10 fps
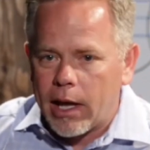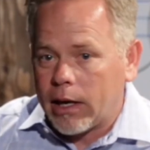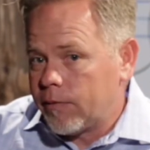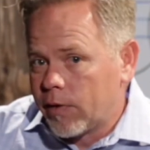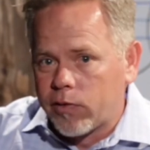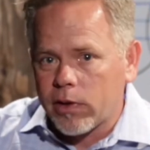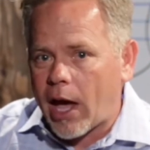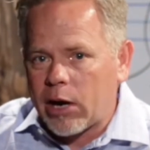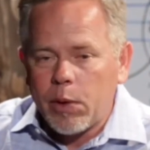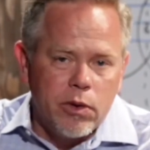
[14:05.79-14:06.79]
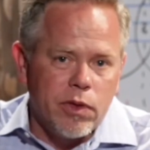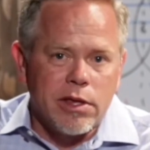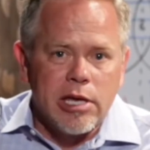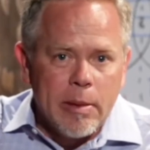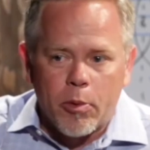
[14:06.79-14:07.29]
And eventually, how do we do the
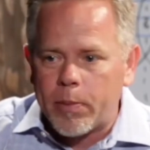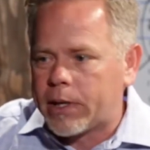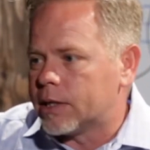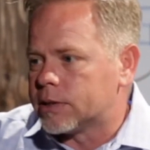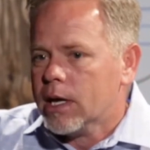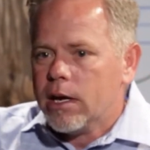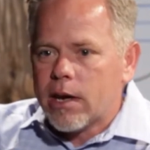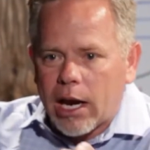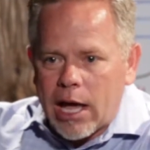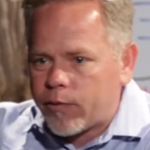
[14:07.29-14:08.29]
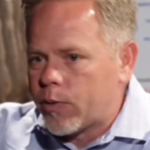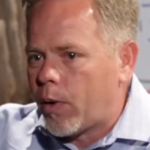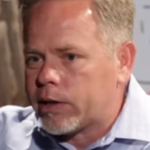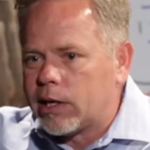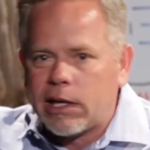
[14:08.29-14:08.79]
temple? Because not
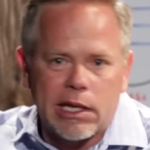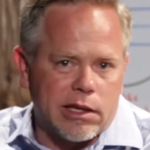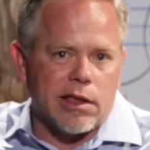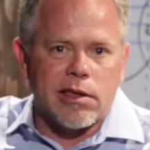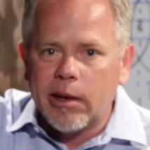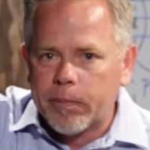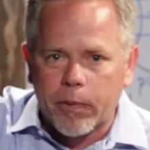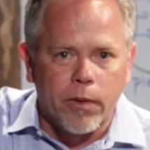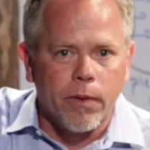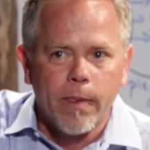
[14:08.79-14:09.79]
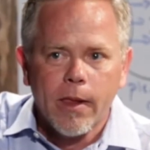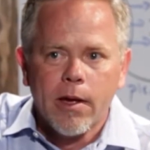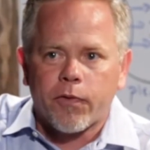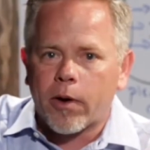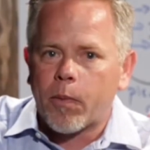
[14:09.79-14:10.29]
everyone can get to the temple
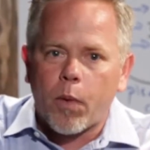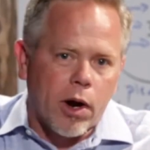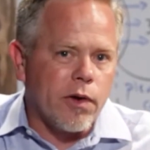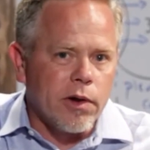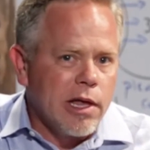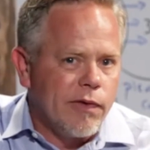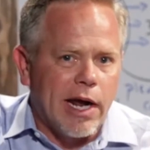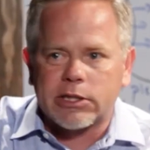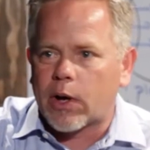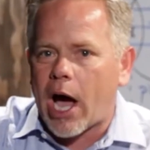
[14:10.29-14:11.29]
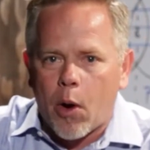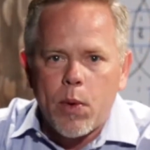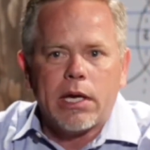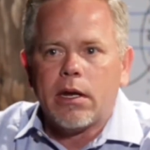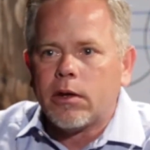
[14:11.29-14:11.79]
from where they're living at. So how are
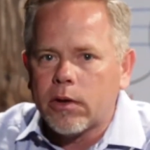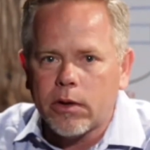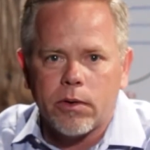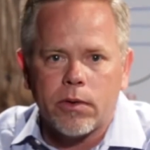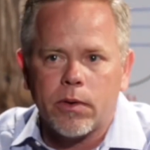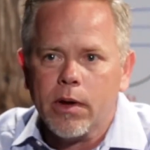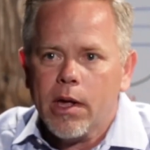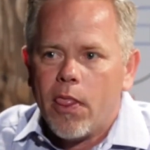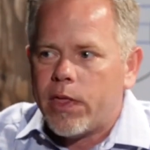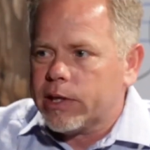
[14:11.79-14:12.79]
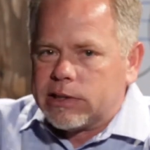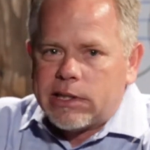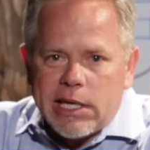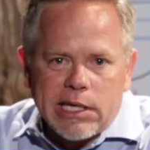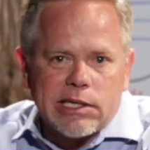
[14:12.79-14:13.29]
we going to do this
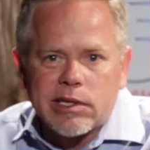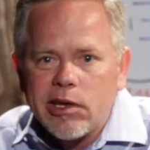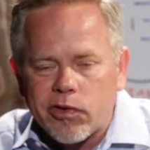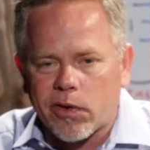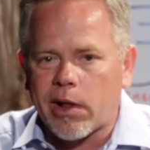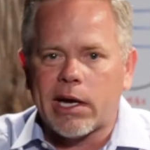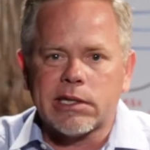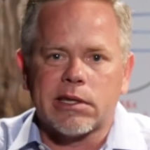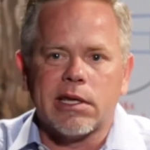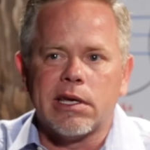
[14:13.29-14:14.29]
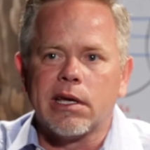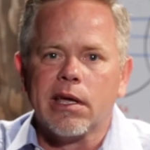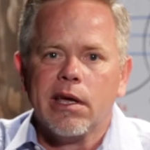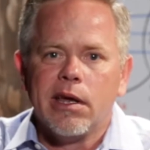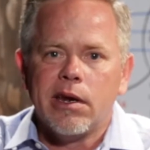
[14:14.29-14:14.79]
decentralized thing,
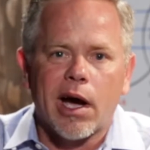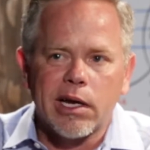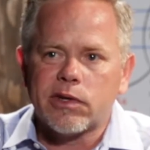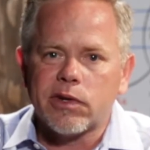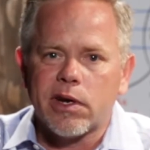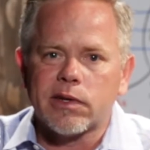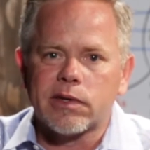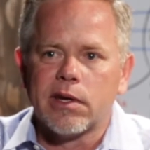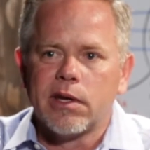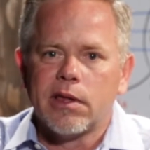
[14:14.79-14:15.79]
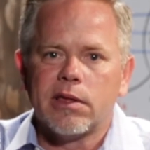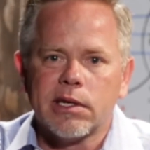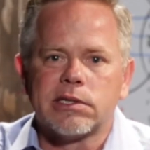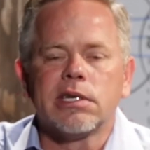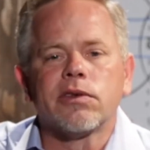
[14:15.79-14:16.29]
not just
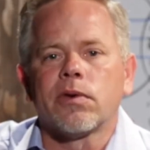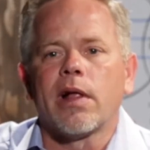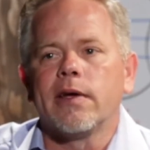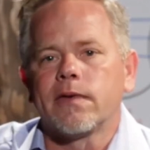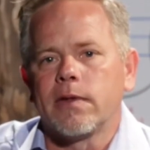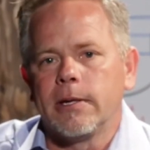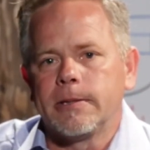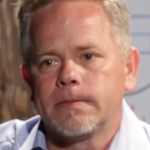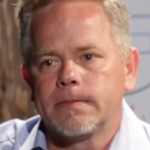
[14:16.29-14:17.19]
this centralized thing?